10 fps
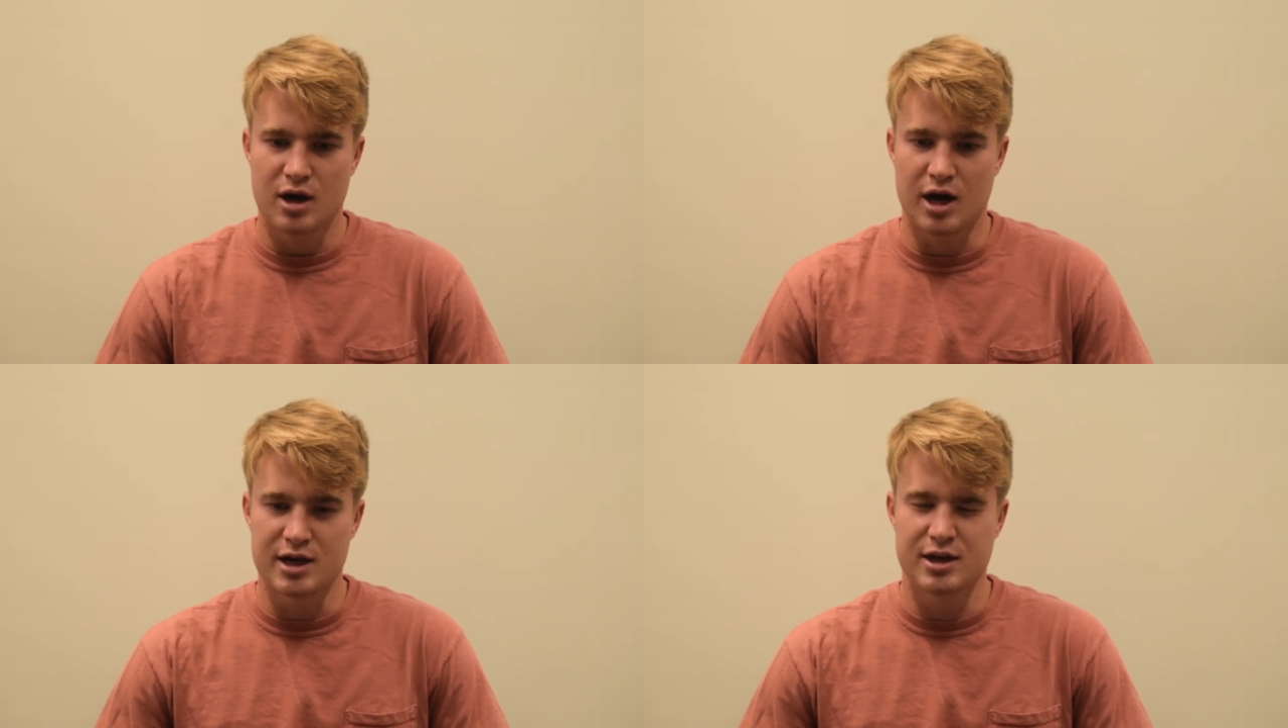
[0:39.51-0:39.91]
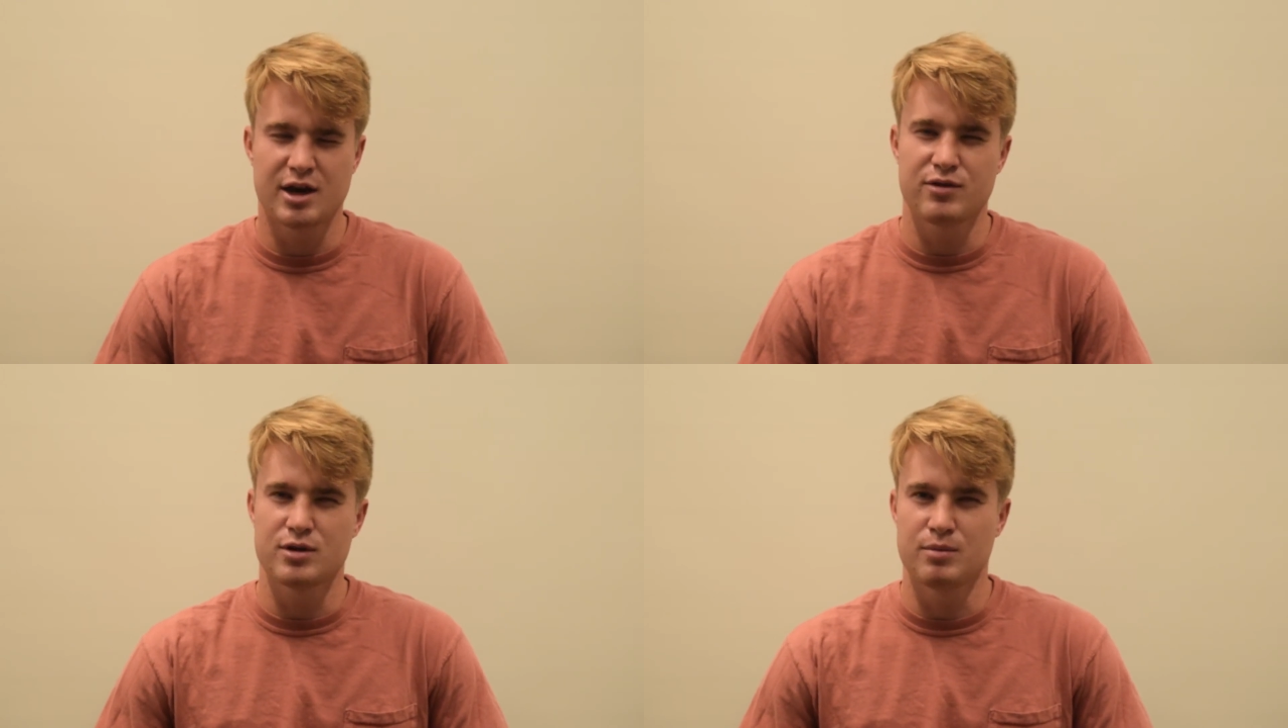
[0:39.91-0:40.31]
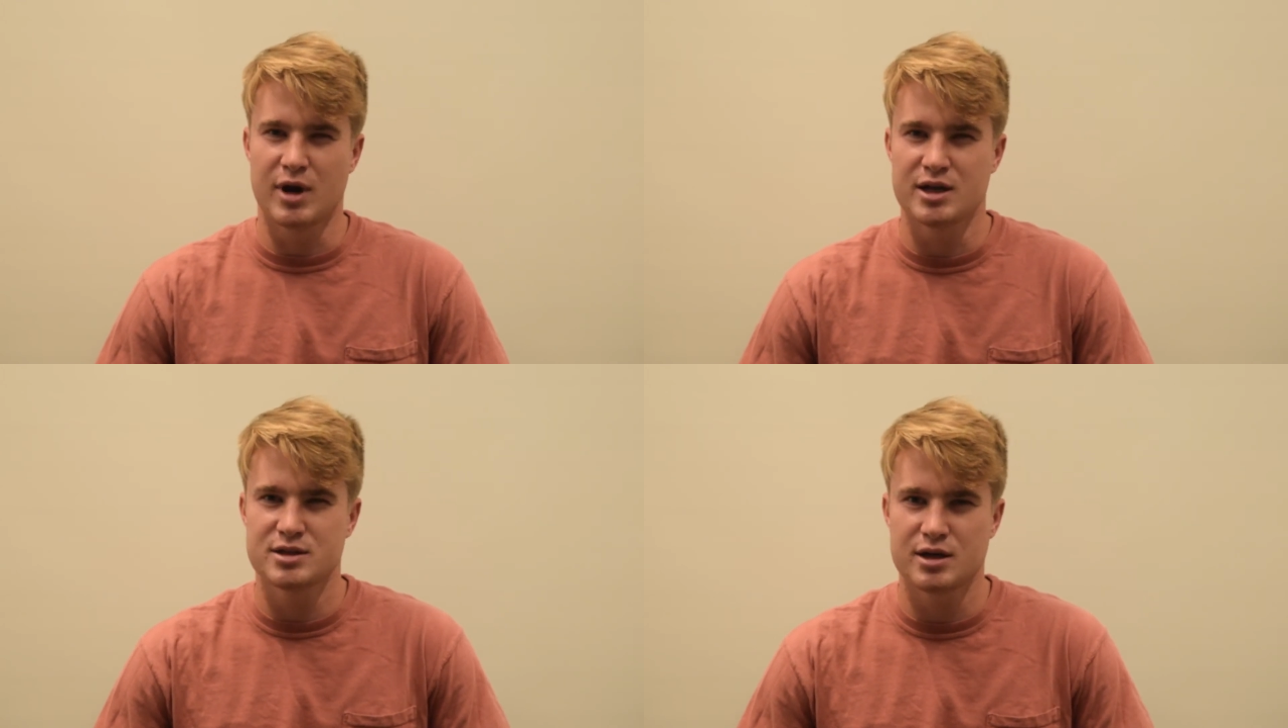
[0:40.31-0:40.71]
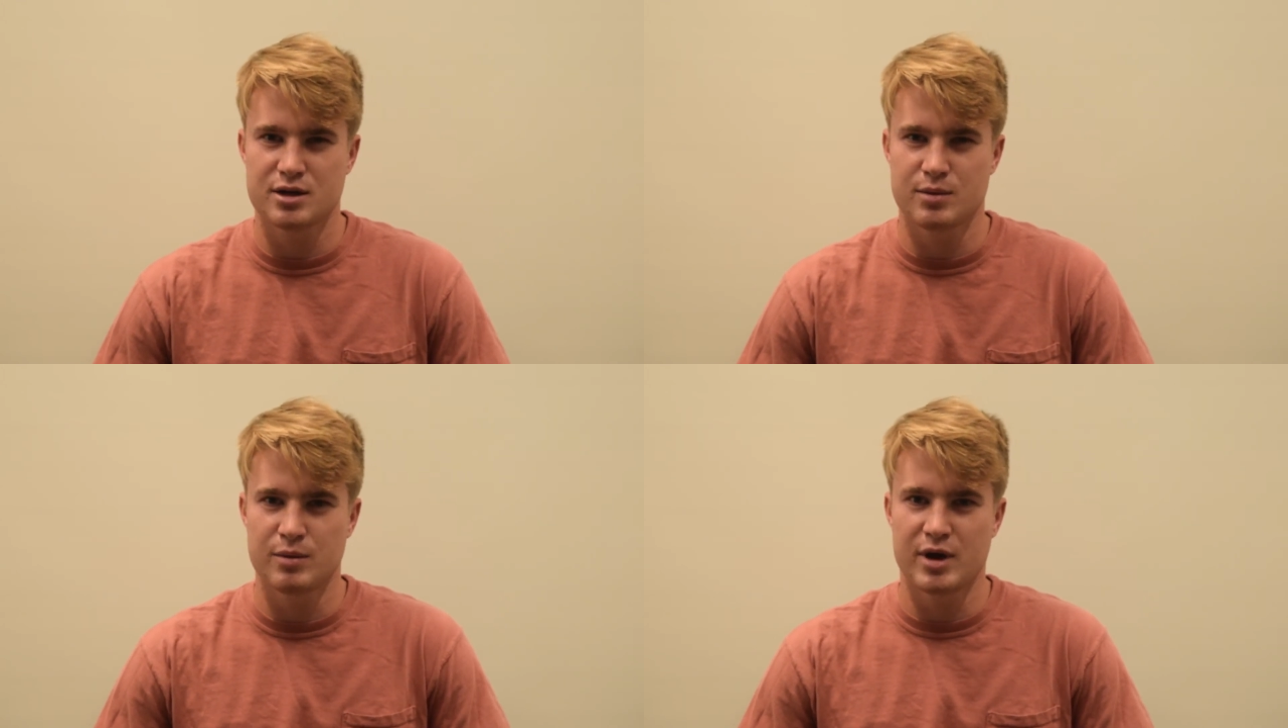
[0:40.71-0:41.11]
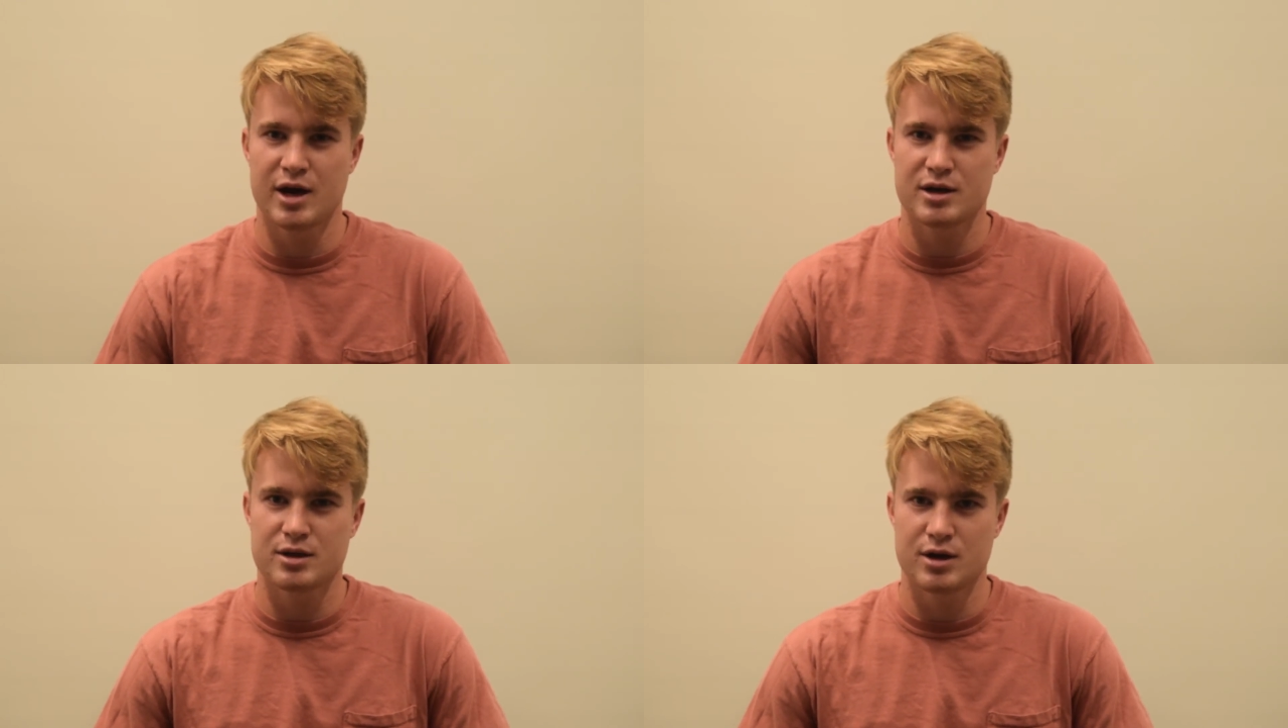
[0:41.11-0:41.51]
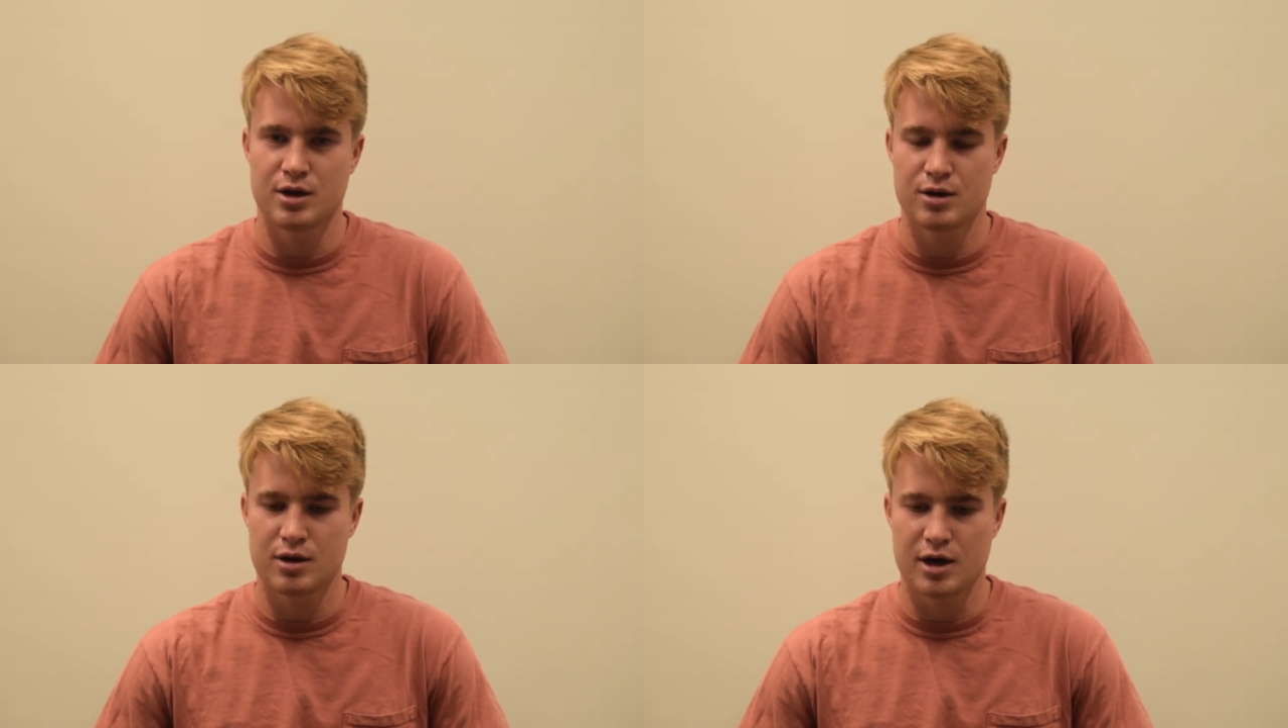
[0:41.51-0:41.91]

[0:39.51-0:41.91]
I didn't have a good mindset coming back, you know?